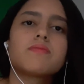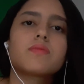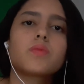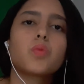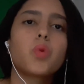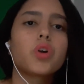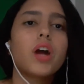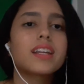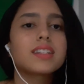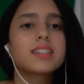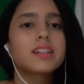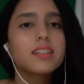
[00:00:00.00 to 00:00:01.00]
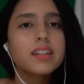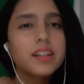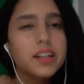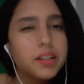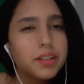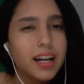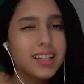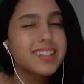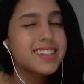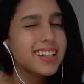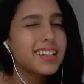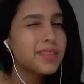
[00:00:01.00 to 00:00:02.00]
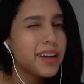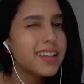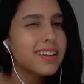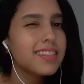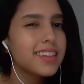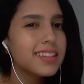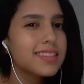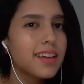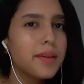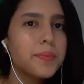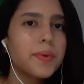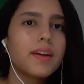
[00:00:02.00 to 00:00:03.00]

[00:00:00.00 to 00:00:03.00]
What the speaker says: were accelerating things up